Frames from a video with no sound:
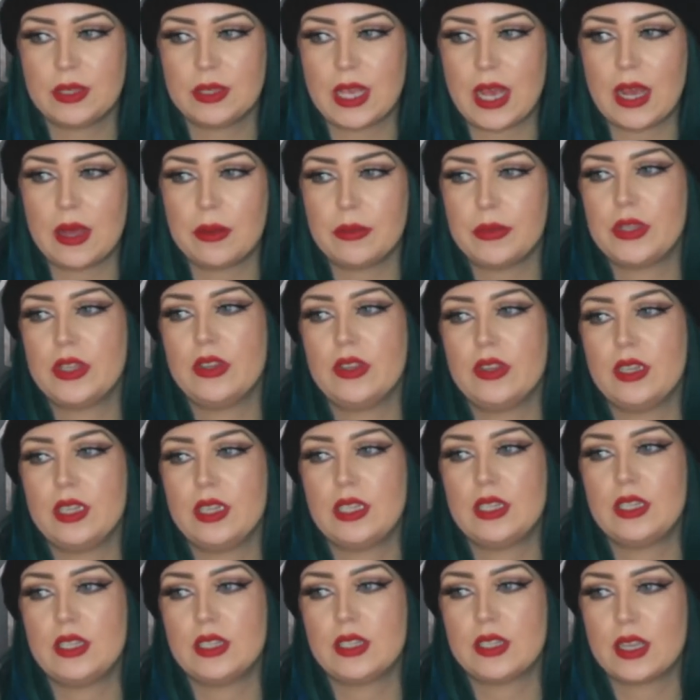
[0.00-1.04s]
absolutely
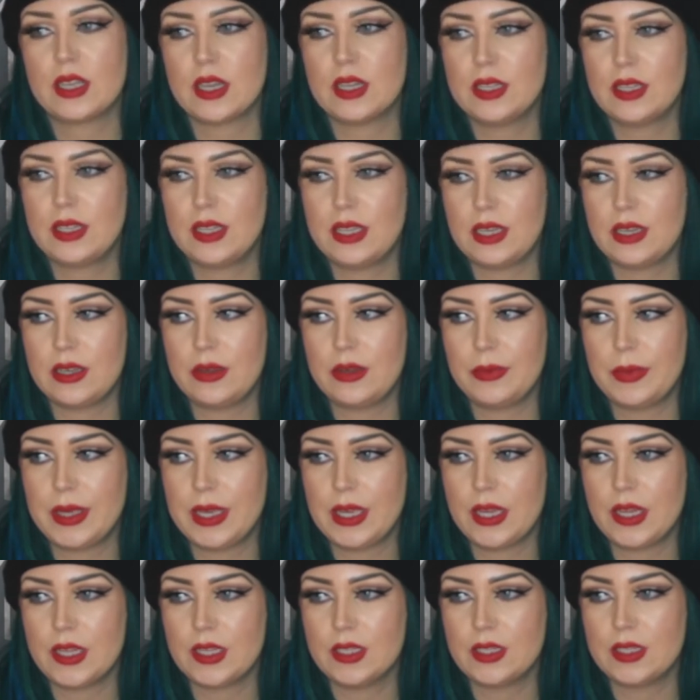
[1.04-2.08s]
disgusted
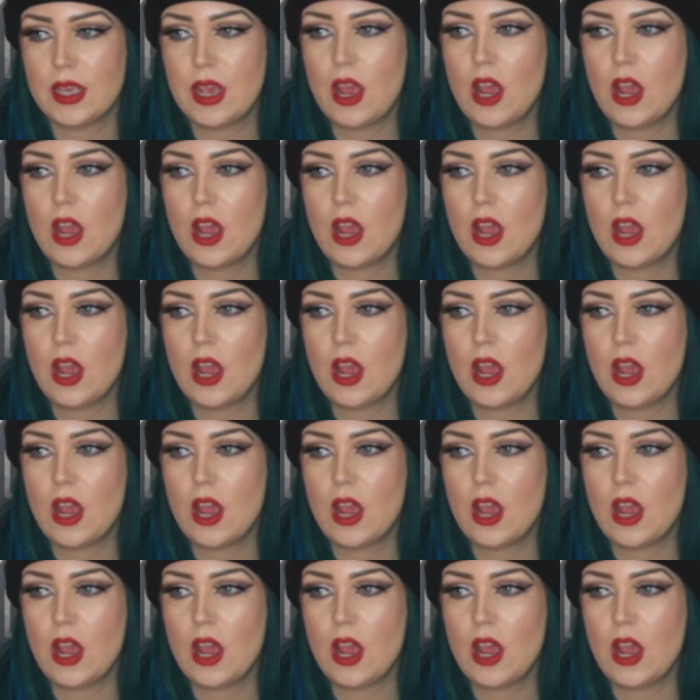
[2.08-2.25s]
because